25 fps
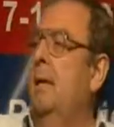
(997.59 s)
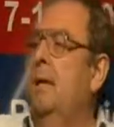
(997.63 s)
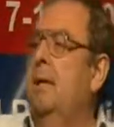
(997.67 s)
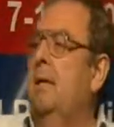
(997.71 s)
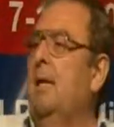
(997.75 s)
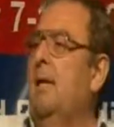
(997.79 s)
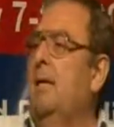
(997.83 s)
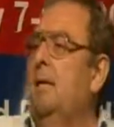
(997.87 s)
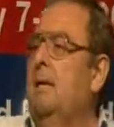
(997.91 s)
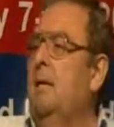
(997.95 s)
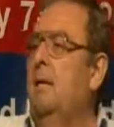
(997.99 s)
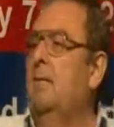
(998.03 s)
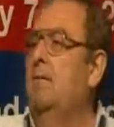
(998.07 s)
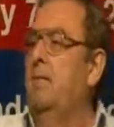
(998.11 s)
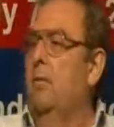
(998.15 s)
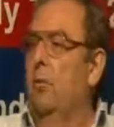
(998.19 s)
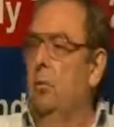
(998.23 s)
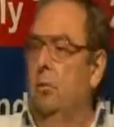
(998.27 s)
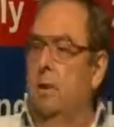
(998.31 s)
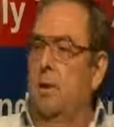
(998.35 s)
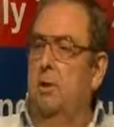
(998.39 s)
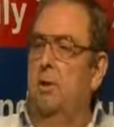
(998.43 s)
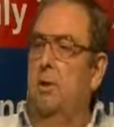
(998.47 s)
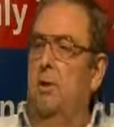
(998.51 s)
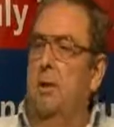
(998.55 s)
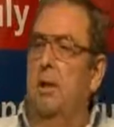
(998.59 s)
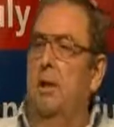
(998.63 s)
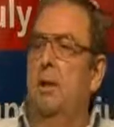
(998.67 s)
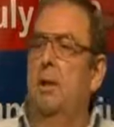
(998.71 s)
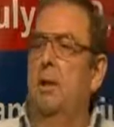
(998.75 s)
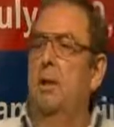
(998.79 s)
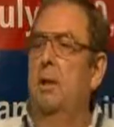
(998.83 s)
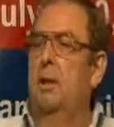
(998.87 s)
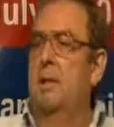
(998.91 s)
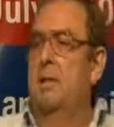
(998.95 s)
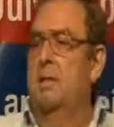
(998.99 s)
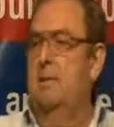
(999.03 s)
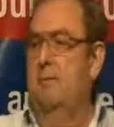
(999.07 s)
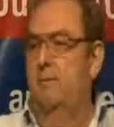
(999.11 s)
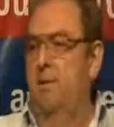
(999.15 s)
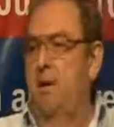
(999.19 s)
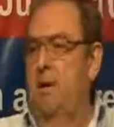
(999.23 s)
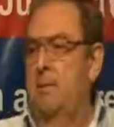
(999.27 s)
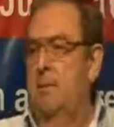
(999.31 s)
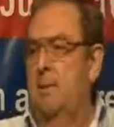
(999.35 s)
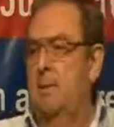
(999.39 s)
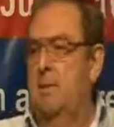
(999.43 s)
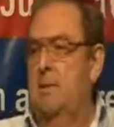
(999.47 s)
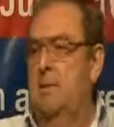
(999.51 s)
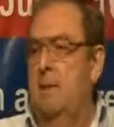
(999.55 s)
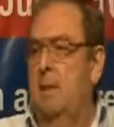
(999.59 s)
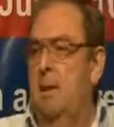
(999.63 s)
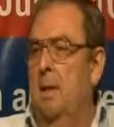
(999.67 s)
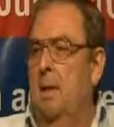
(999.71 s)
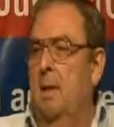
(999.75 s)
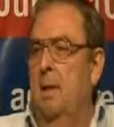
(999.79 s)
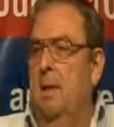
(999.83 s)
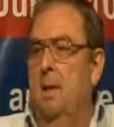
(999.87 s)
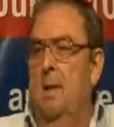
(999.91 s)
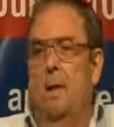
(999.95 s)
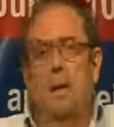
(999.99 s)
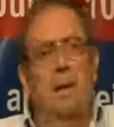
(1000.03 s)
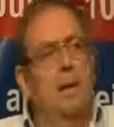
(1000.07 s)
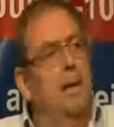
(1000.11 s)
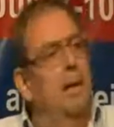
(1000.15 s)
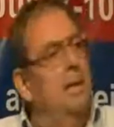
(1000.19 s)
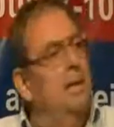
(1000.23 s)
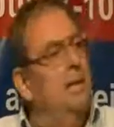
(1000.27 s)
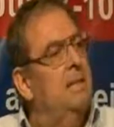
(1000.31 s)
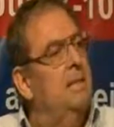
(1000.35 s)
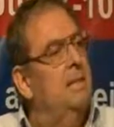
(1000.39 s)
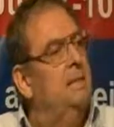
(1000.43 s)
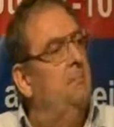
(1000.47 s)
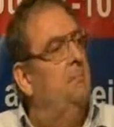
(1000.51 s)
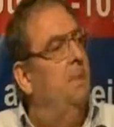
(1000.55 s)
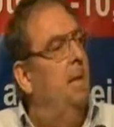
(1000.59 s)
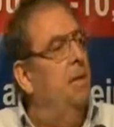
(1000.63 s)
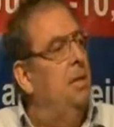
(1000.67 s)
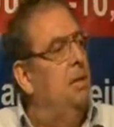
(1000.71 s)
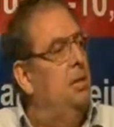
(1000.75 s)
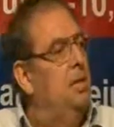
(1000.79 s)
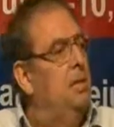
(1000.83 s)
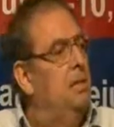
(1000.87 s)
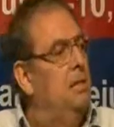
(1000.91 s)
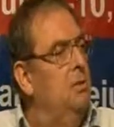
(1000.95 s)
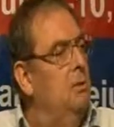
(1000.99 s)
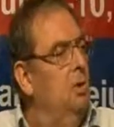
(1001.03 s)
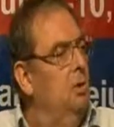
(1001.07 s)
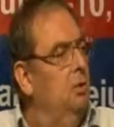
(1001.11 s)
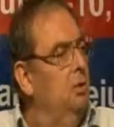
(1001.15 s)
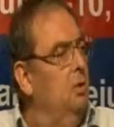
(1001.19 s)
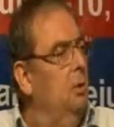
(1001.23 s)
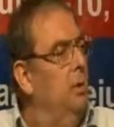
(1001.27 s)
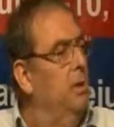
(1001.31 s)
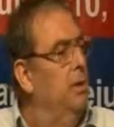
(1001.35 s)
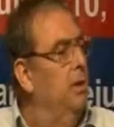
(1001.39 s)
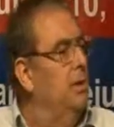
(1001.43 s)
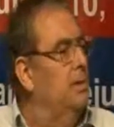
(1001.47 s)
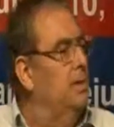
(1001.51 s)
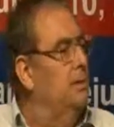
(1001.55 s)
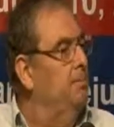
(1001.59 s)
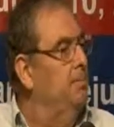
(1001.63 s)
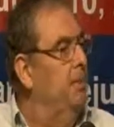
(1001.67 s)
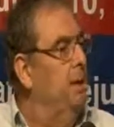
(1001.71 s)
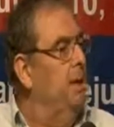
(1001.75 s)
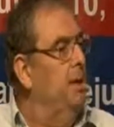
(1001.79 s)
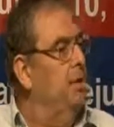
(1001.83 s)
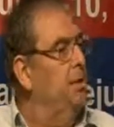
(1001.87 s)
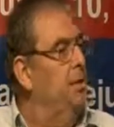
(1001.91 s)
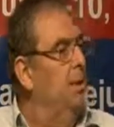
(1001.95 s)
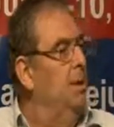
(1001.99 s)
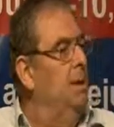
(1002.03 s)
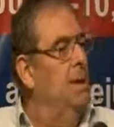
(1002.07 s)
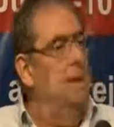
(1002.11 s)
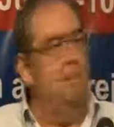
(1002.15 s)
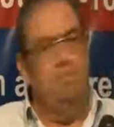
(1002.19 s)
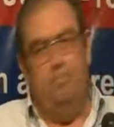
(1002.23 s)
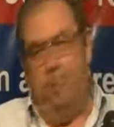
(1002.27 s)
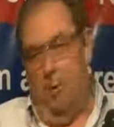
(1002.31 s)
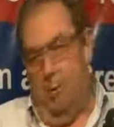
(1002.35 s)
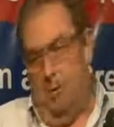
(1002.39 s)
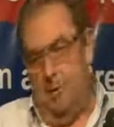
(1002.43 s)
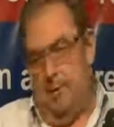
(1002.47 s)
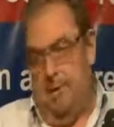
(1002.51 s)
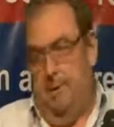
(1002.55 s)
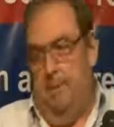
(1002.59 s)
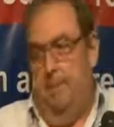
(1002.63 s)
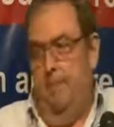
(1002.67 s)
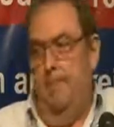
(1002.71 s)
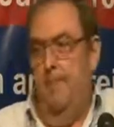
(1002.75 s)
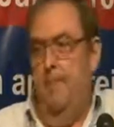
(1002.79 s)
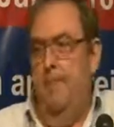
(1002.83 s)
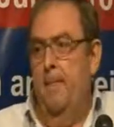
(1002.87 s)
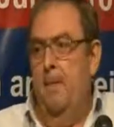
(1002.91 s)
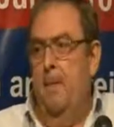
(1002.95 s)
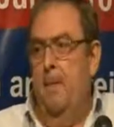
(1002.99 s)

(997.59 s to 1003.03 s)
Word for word: in 1943 in his famous uh, speech, his notorious speech in, in Posen.